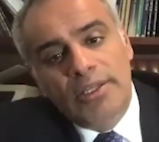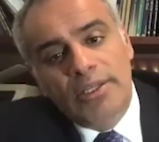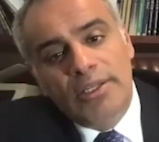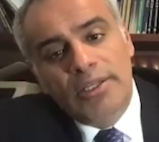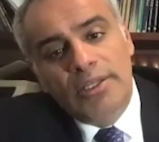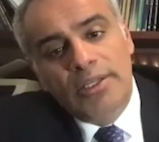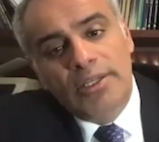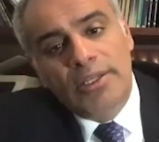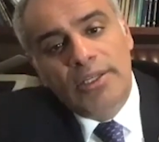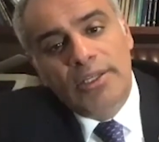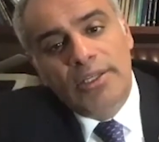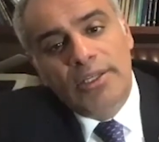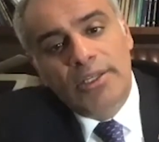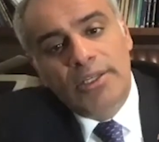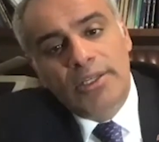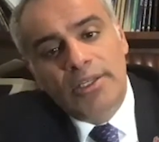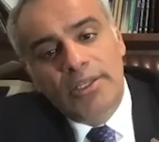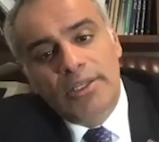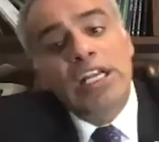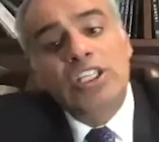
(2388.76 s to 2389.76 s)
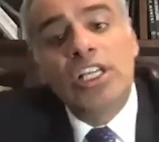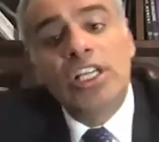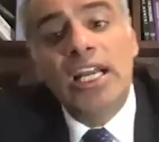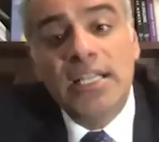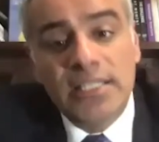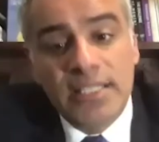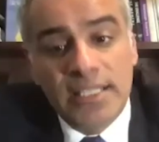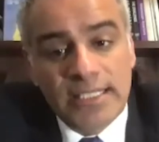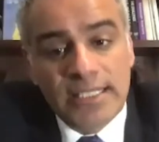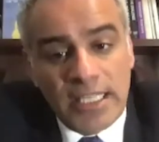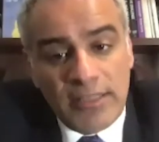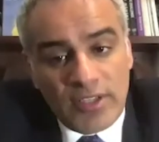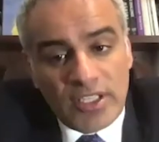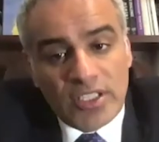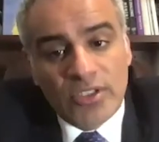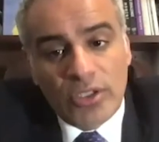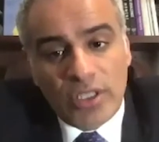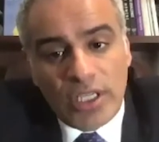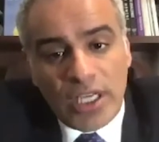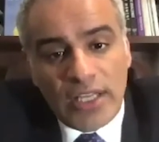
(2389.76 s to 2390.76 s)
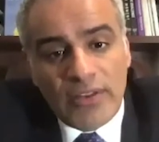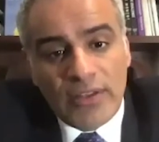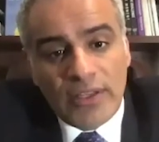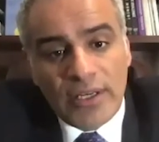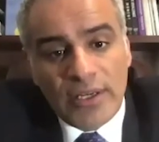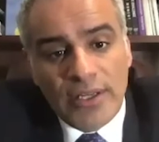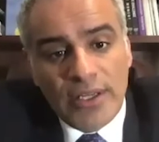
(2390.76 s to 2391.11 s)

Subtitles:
nationalities living together,